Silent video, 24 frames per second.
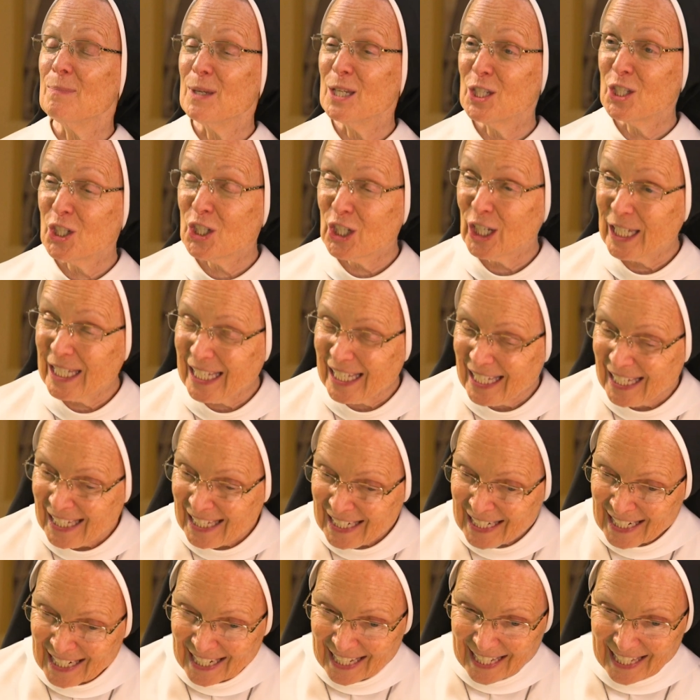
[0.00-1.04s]

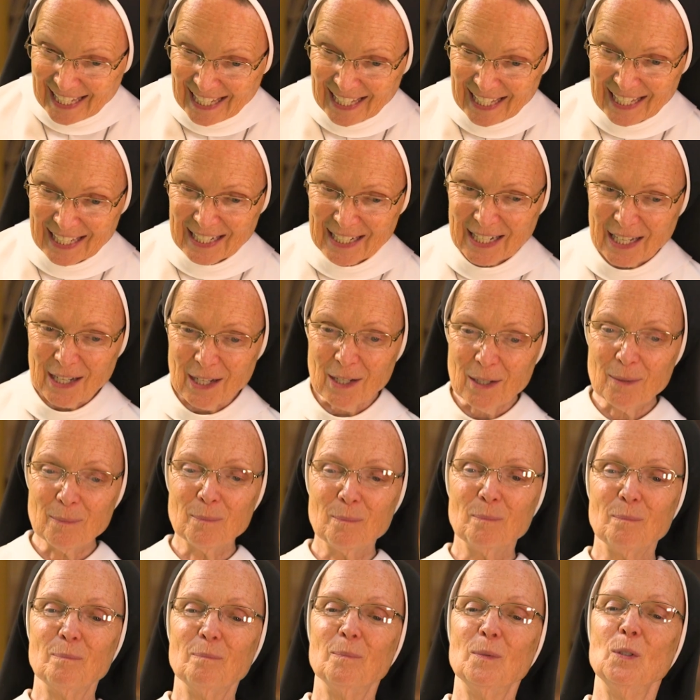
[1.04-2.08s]
Michigan,
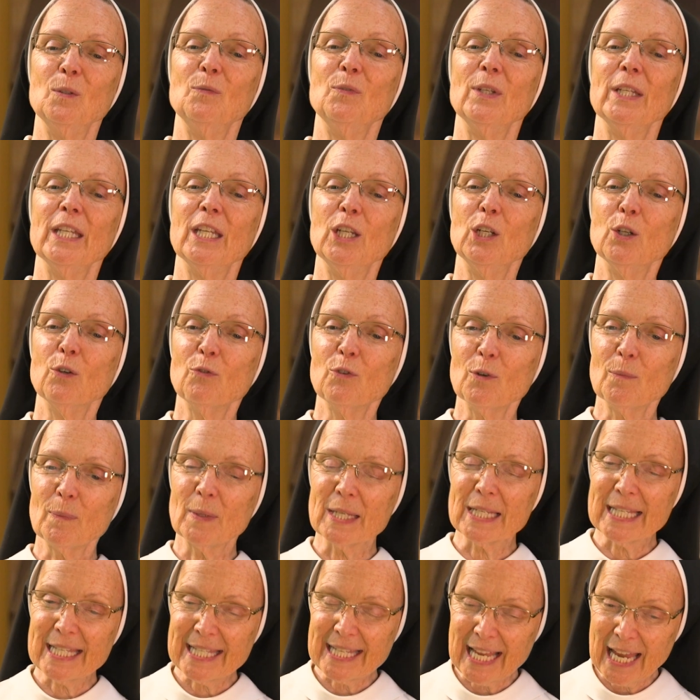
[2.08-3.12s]
and moving here from
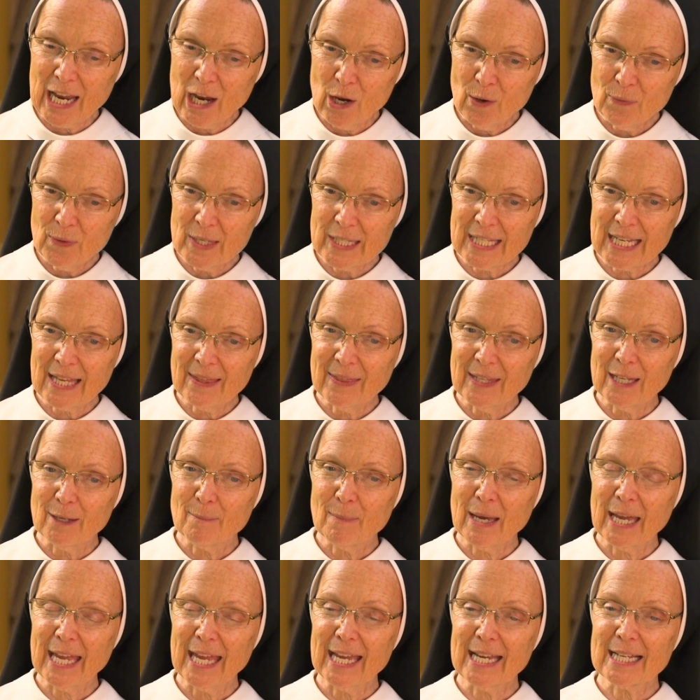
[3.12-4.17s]
the South, as I think
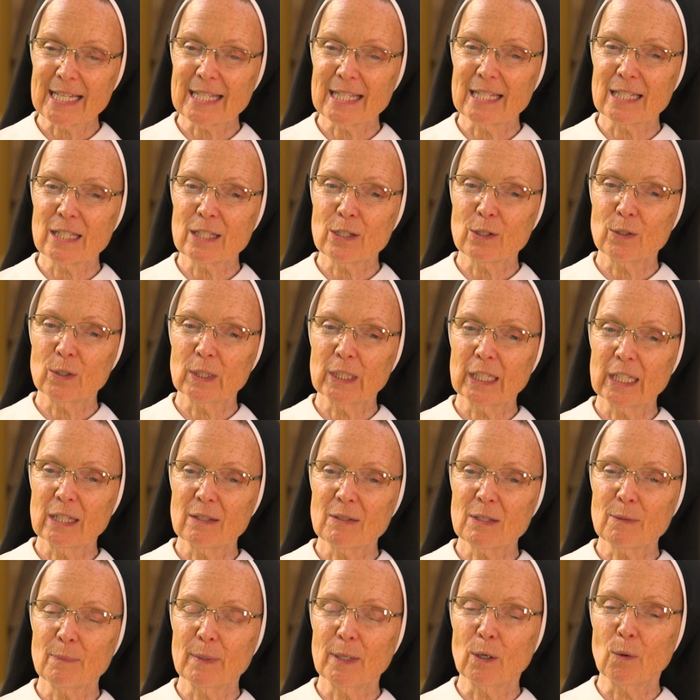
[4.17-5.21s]
my accent certainly
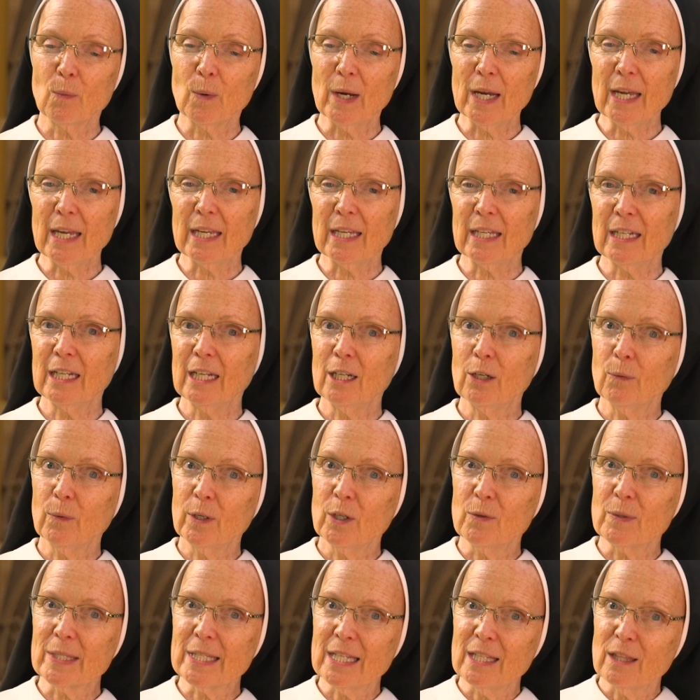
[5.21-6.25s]
gives me away, and
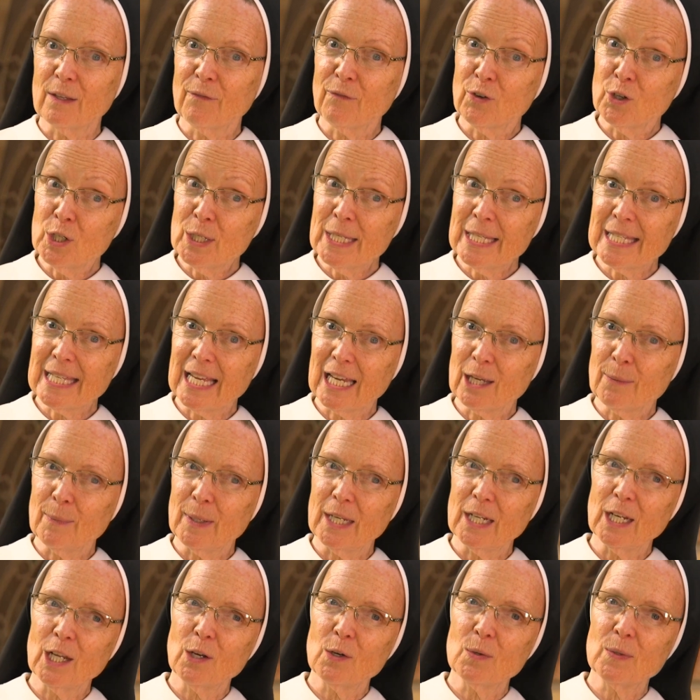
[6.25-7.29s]
anyone who has seen the first
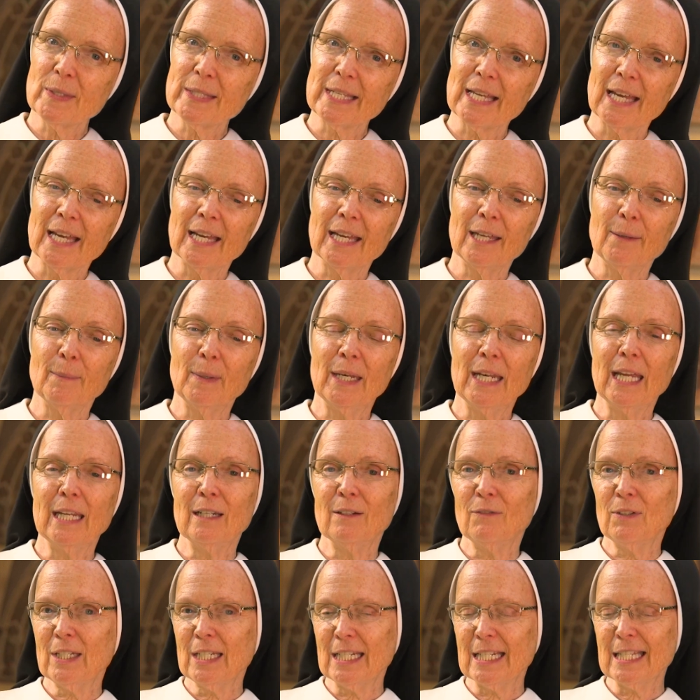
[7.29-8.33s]
segment knows I'm a
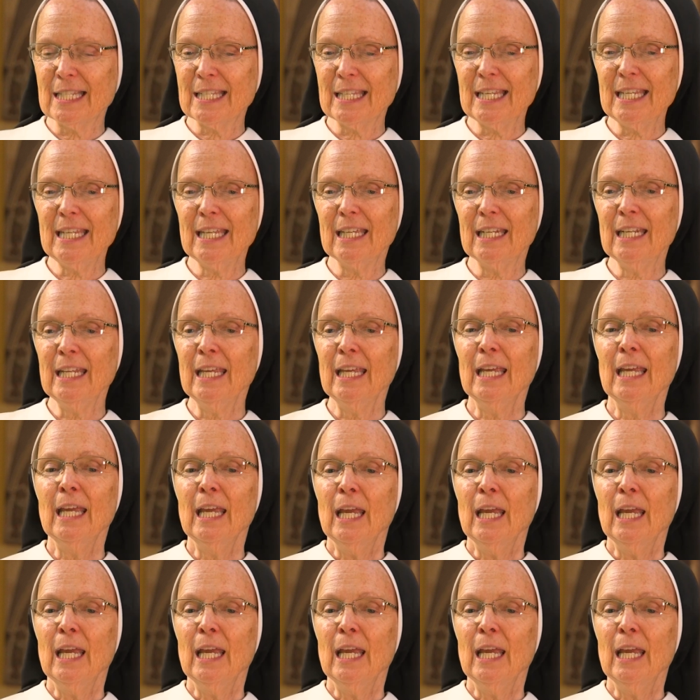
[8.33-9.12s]
native Tennessean,